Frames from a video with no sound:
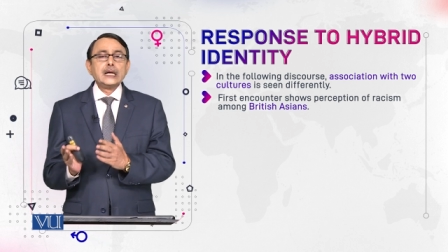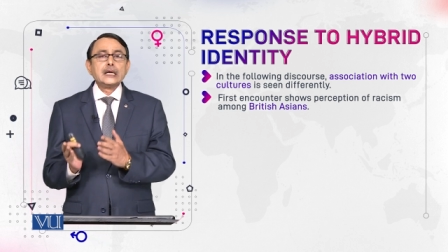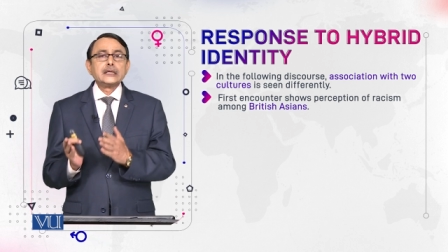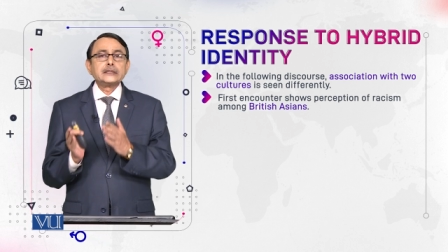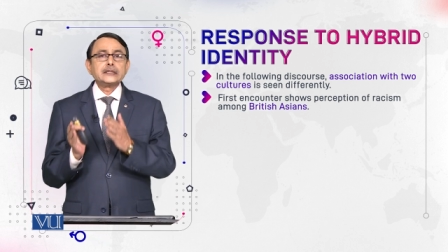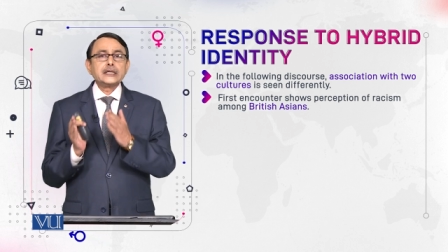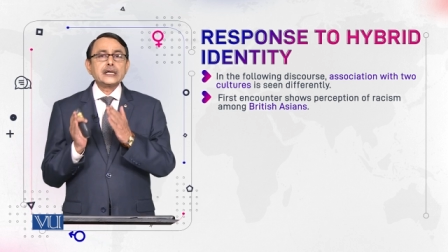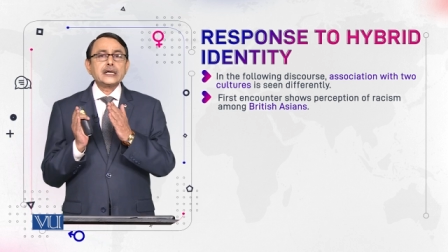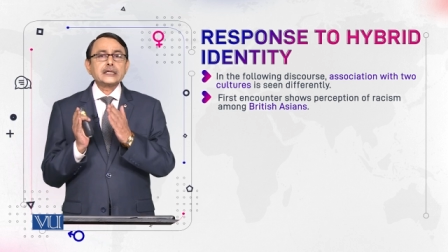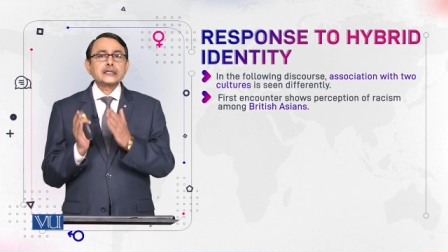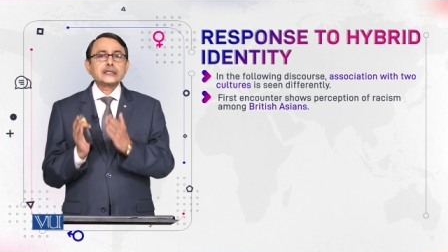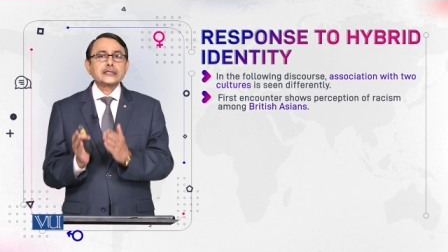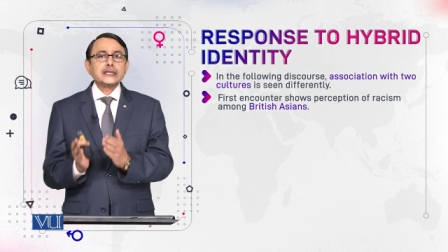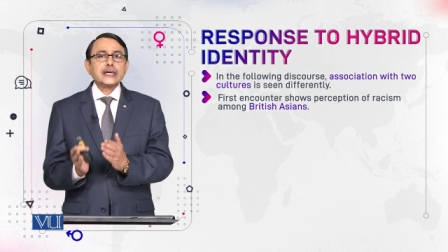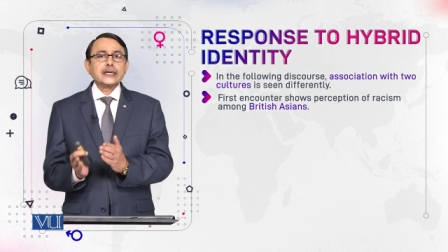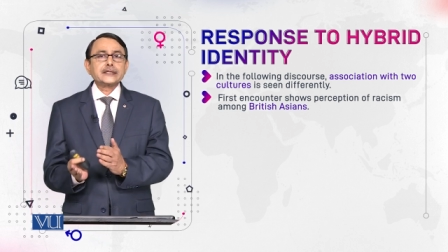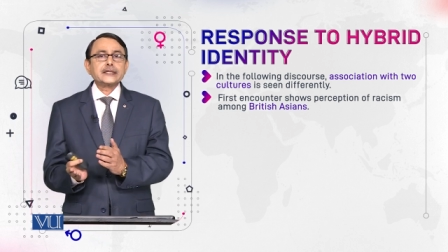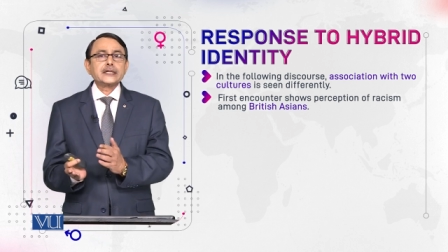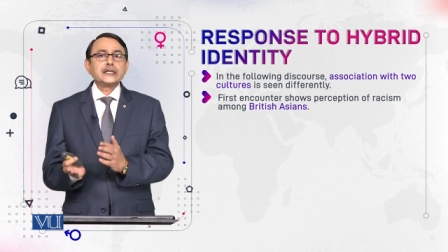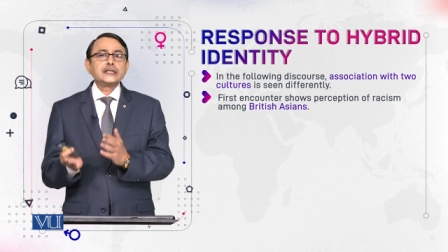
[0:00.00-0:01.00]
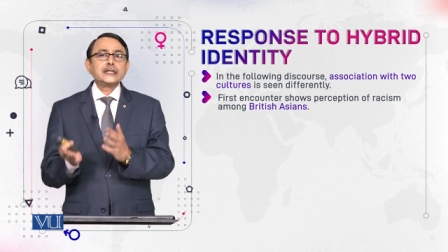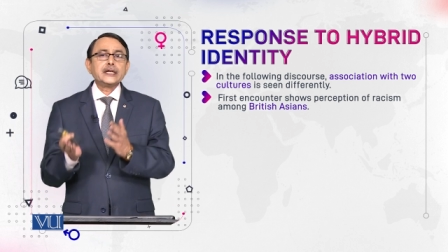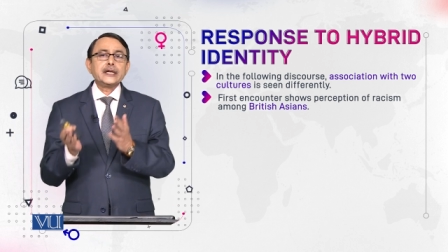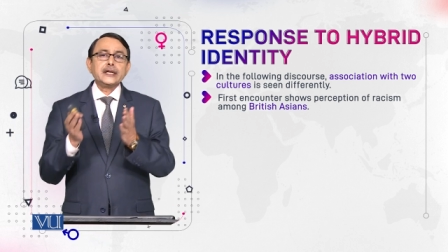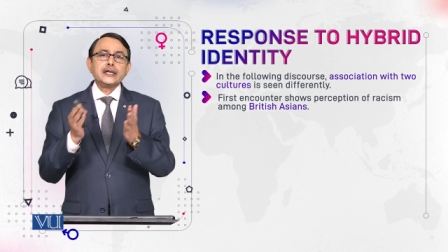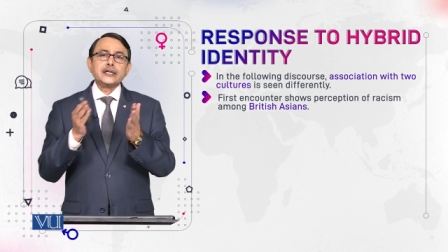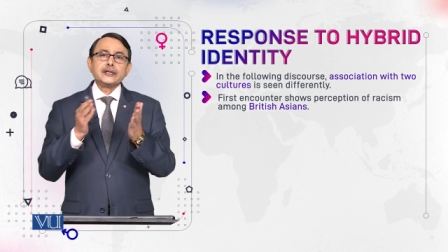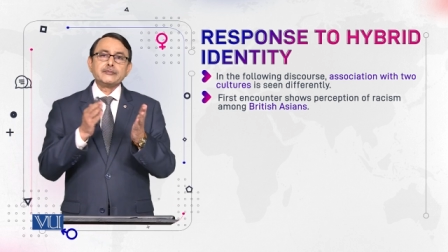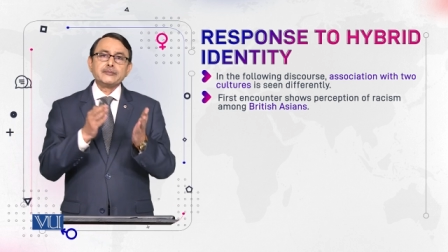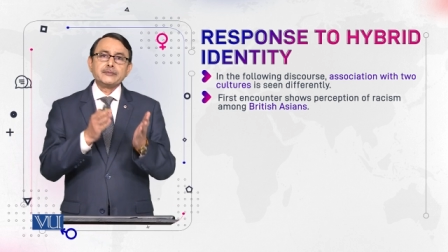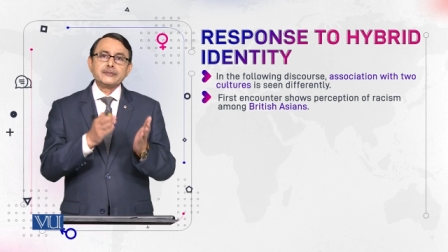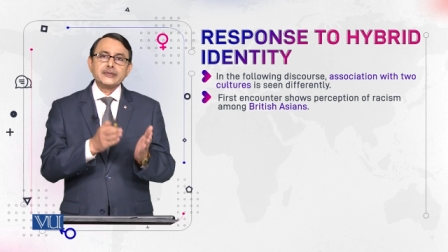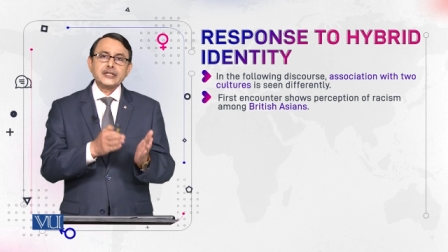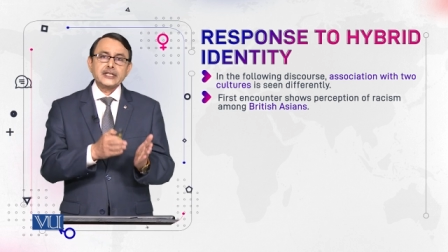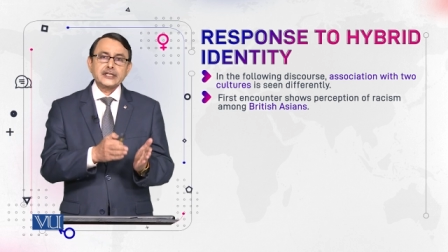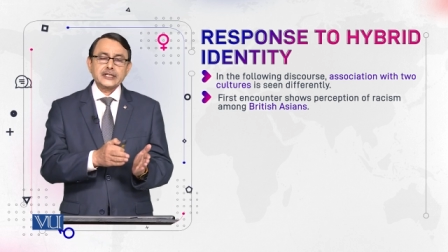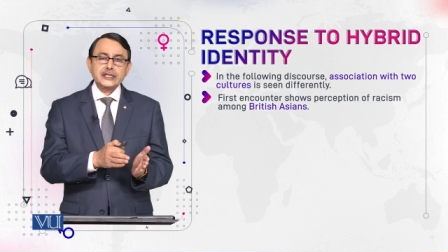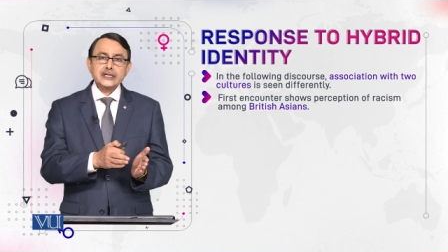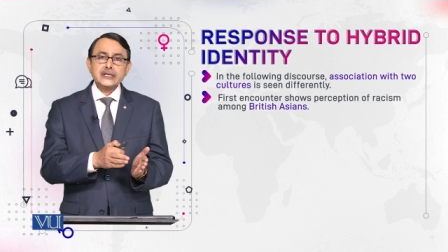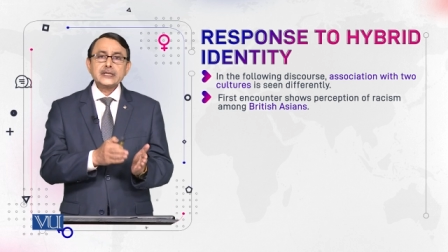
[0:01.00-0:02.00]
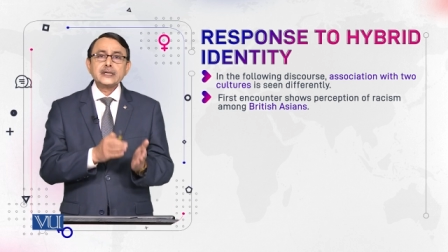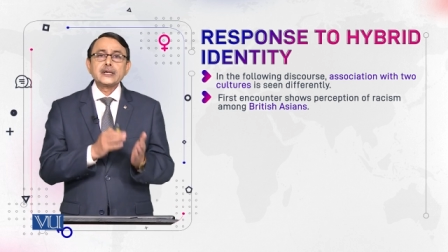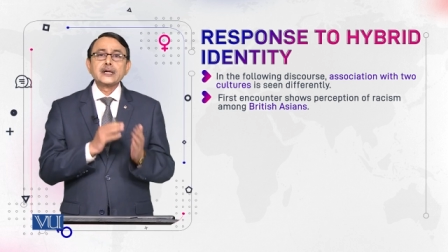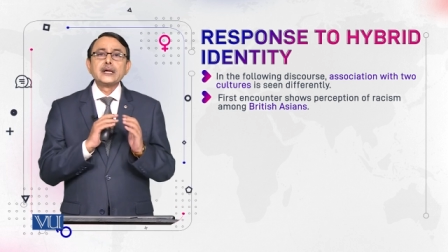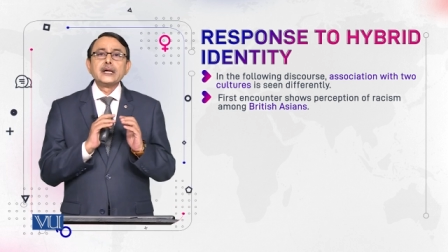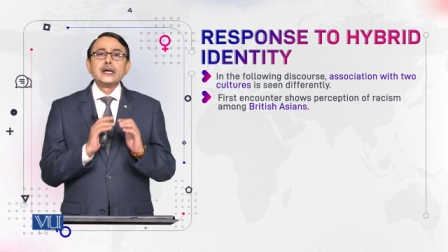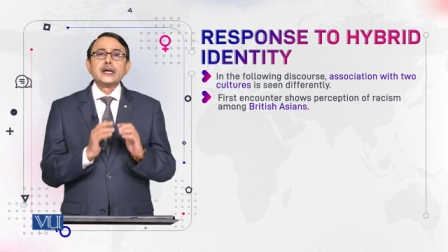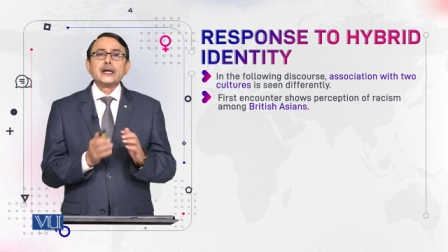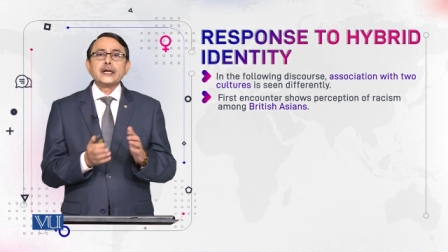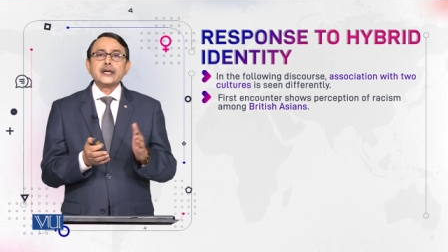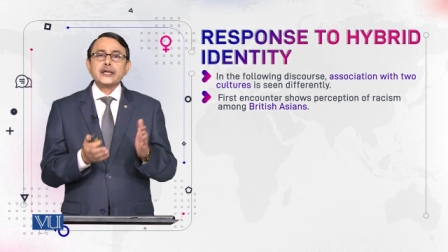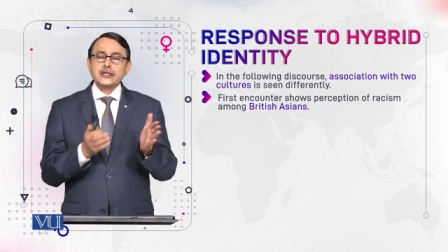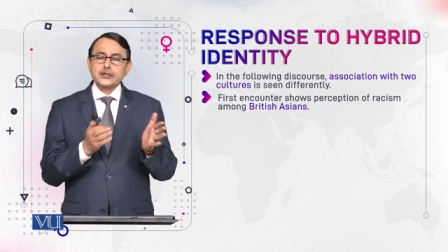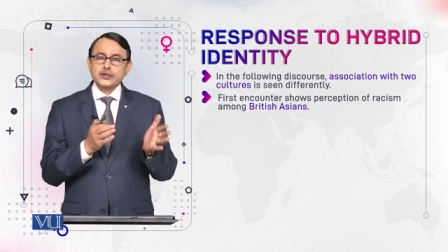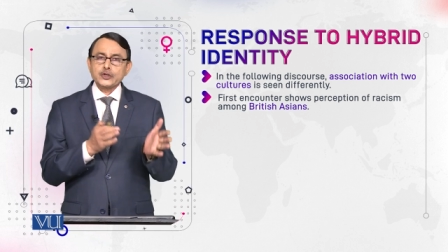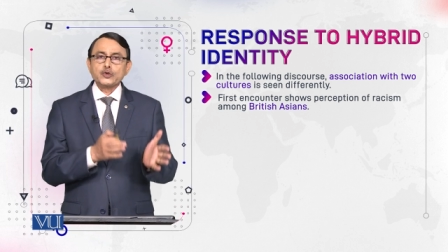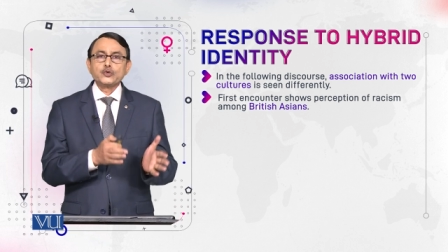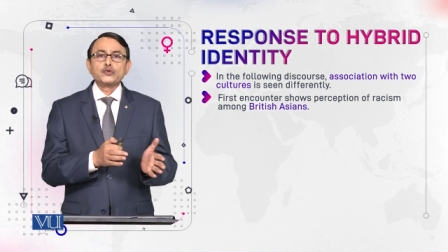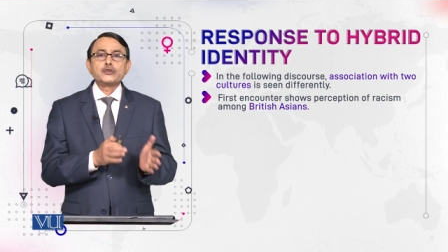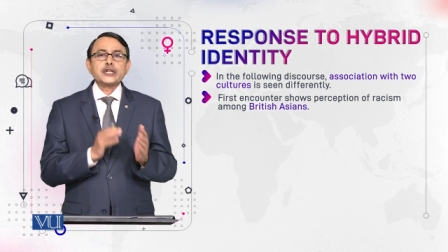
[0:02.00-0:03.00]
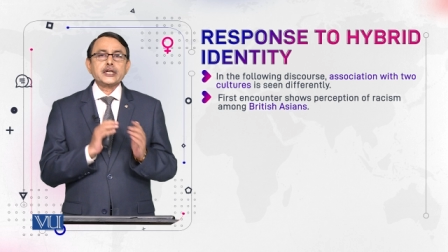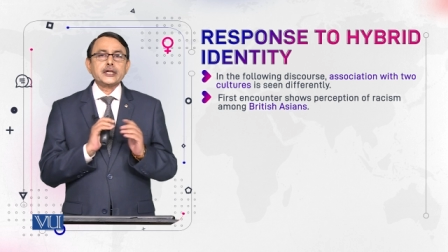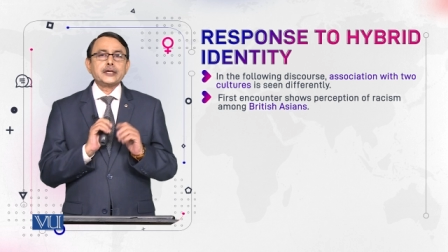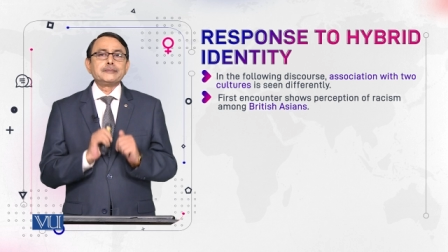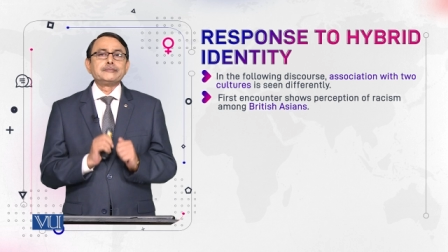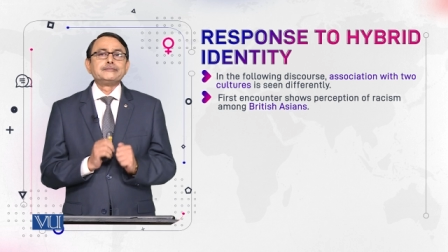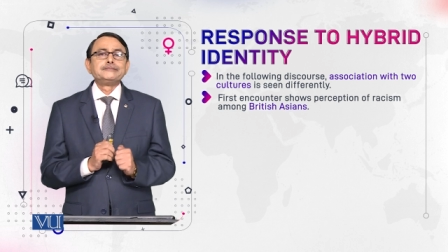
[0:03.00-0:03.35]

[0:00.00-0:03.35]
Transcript: They are settled in Britain, in UK.